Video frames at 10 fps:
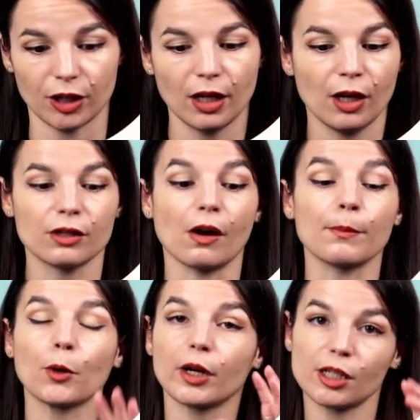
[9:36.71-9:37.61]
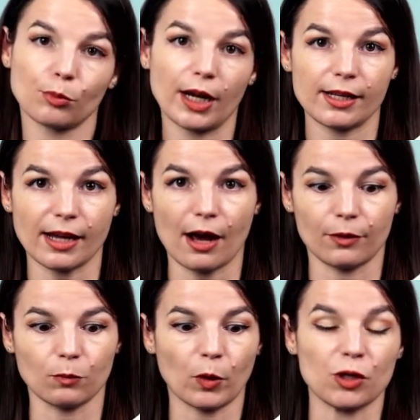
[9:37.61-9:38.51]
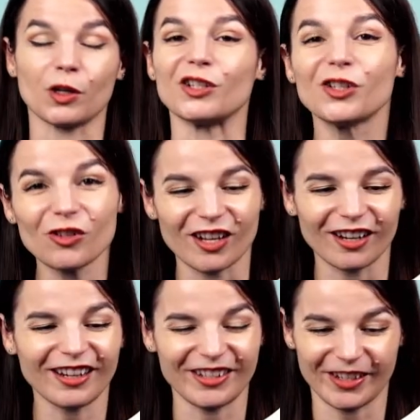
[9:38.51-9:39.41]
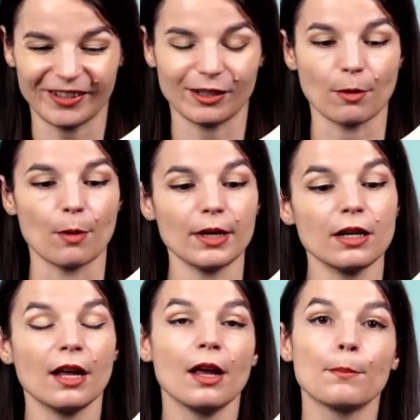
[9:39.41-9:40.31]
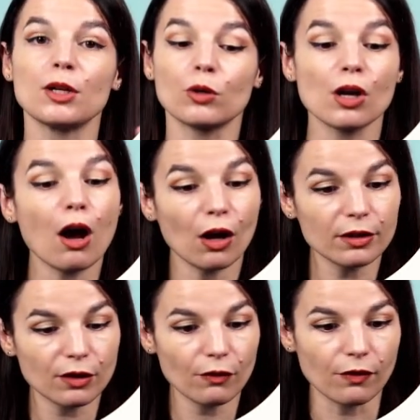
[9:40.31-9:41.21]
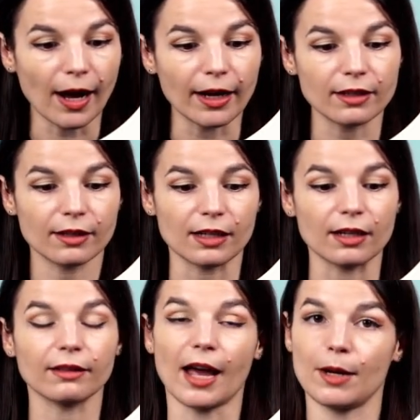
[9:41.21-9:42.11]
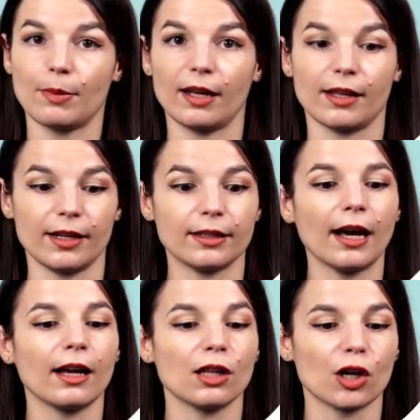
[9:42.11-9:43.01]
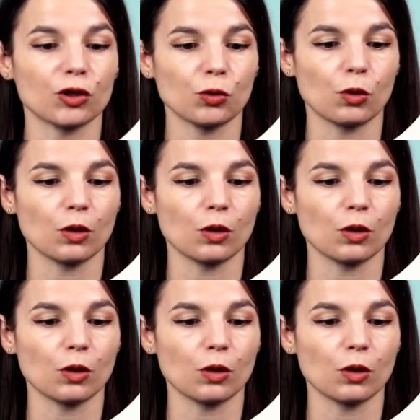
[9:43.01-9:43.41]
So I'm going to break down what you can do here in just a moment, but you can also find the line-by-line dialogue tool